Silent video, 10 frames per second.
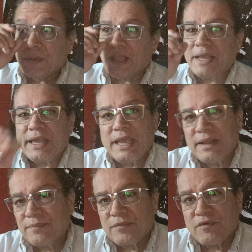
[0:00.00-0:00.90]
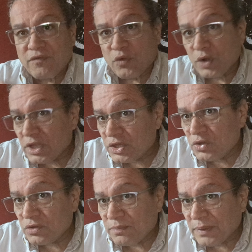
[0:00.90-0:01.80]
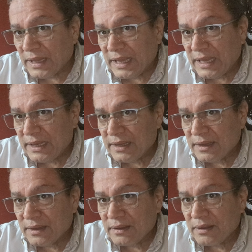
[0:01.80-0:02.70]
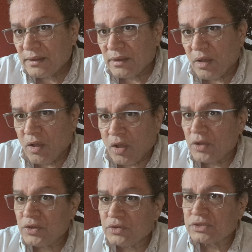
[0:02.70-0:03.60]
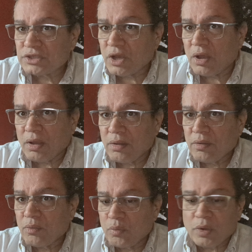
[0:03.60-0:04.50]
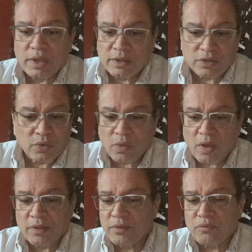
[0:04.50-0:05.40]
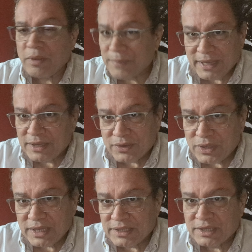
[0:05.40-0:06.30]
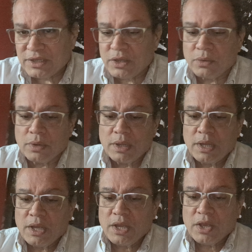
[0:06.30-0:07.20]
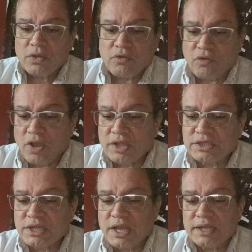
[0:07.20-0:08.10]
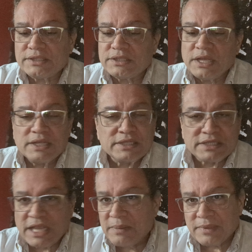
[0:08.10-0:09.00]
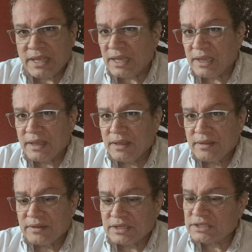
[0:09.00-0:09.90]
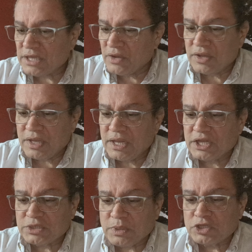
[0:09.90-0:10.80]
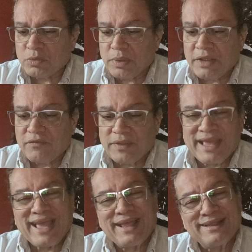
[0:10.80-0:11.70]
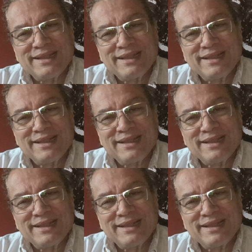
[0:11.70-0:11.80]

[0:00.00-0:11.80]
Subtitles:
Again, 40 tooth blade on your saw will do all the ripping you need it to do. Cross cuts, same thing. This is telling you need a special blade for that.